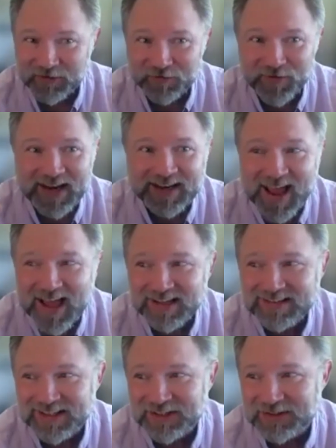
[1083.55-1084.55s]

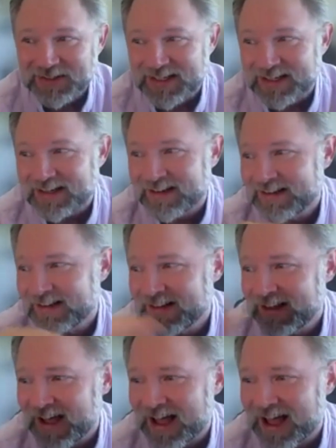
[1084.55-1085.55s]
fantastically
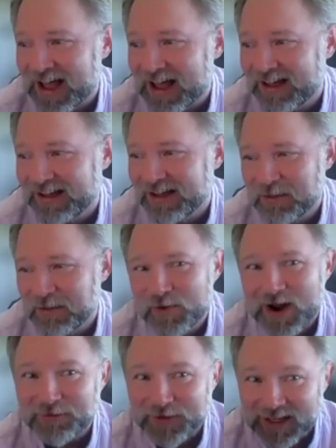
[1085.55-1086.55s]
uh,
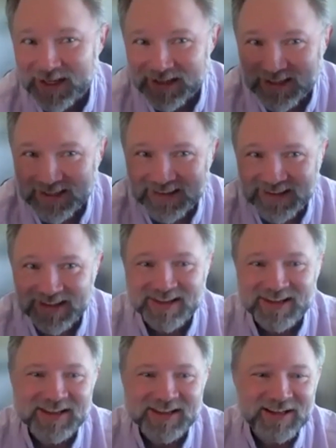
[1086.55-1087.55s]
profligate in
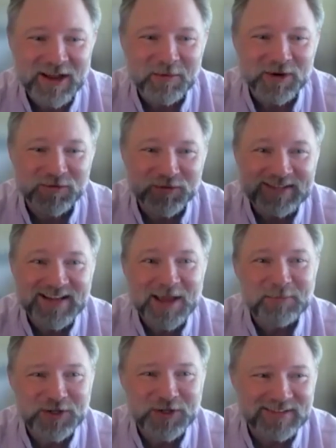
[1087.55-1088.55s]
the number of
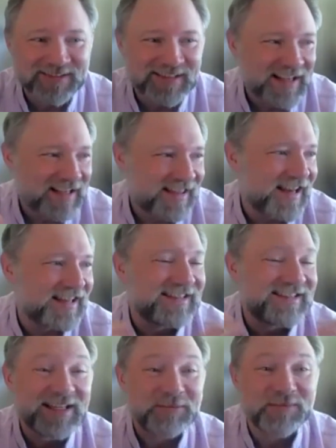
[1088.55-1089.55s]
receptors that it
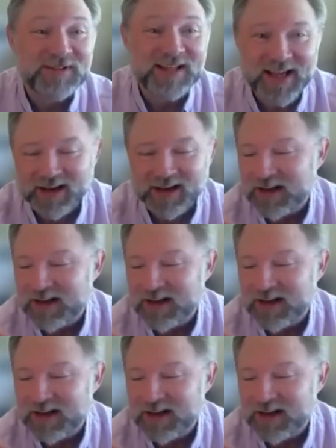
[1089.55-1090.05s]
seems to hit.